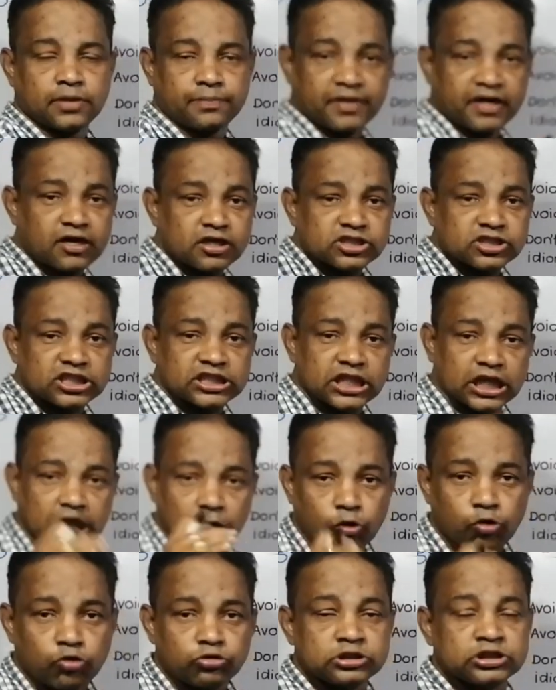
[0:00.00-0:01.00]
Because in the
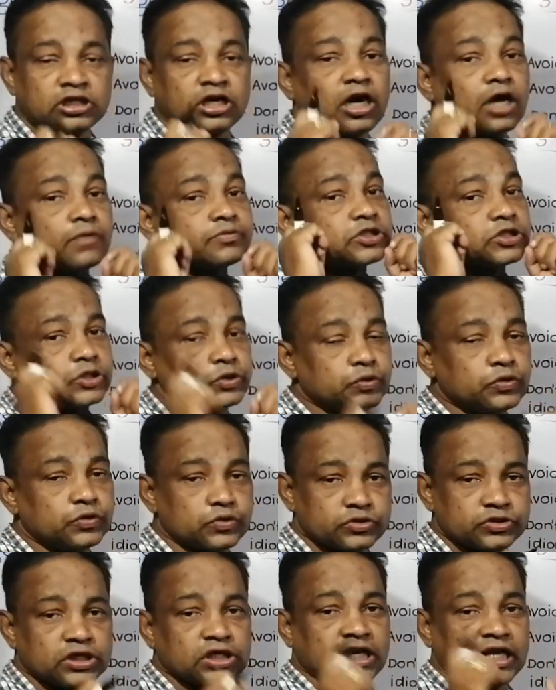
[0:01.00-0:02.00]
note, you have to
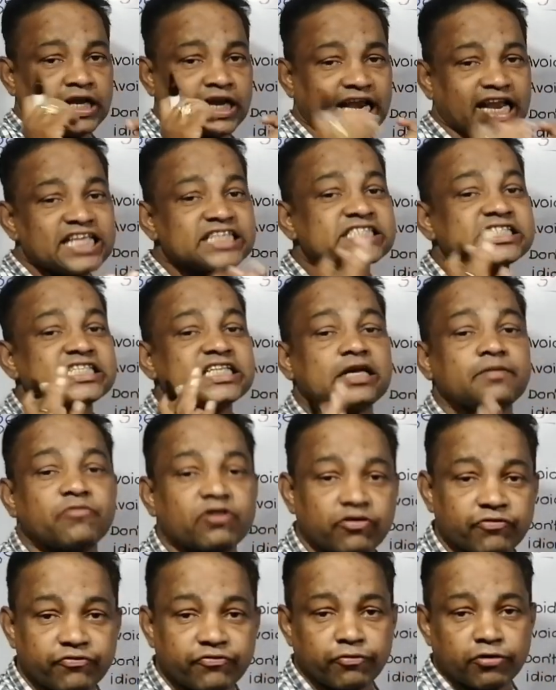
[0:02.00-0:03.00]
use less
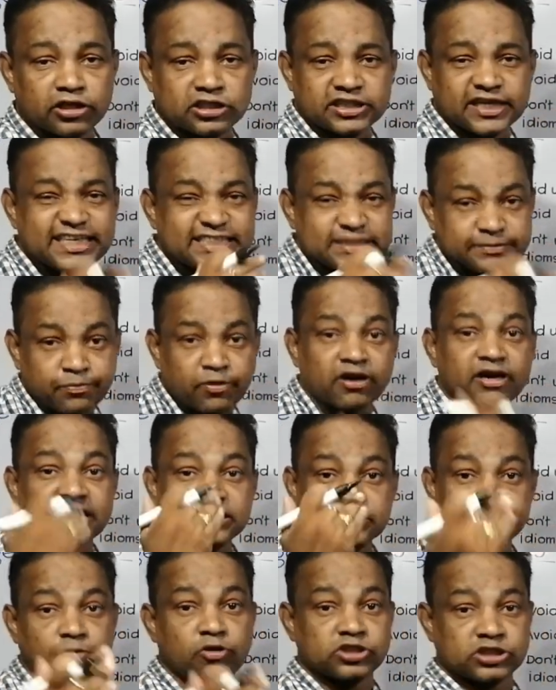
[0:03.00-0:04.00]
number of words as far
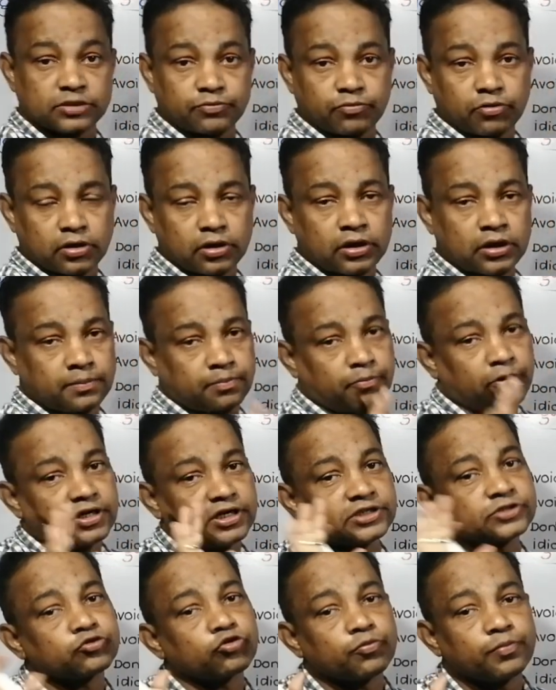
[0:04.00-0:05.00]
as possible, but
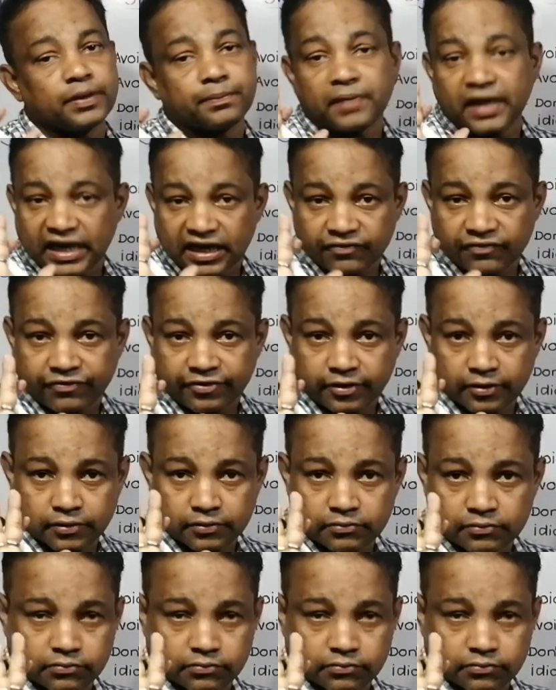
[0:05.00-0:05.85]
it should be meaningful.